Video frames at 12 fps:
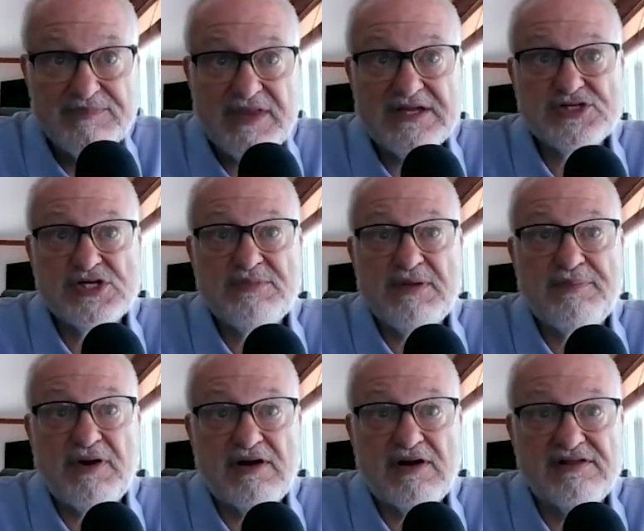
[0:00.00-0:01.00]
and should be
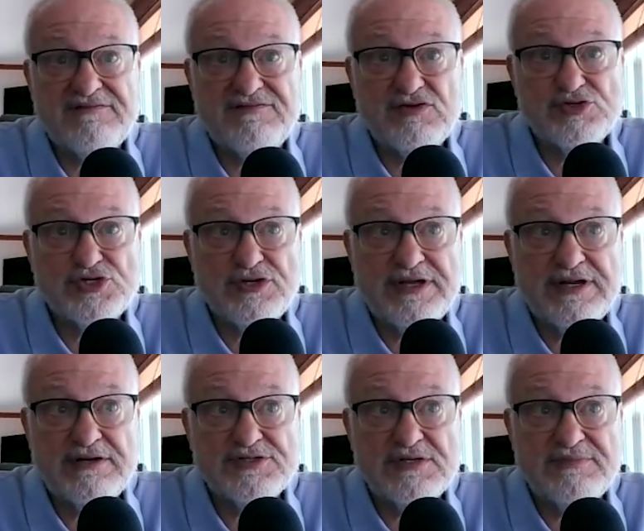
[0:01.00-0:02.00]
part of the future
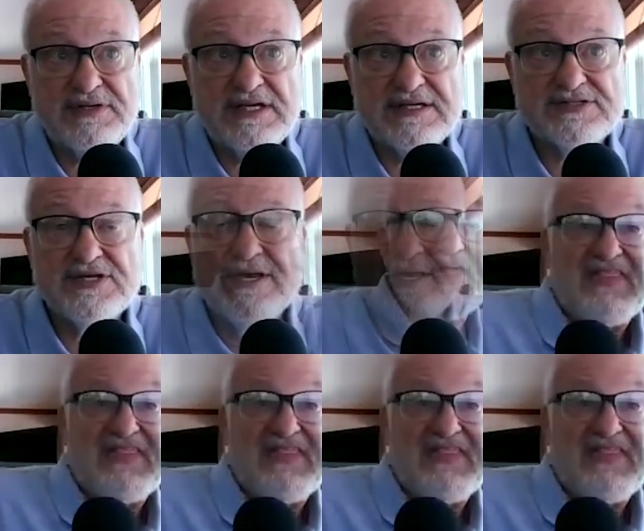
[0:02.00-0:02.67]
energy mix.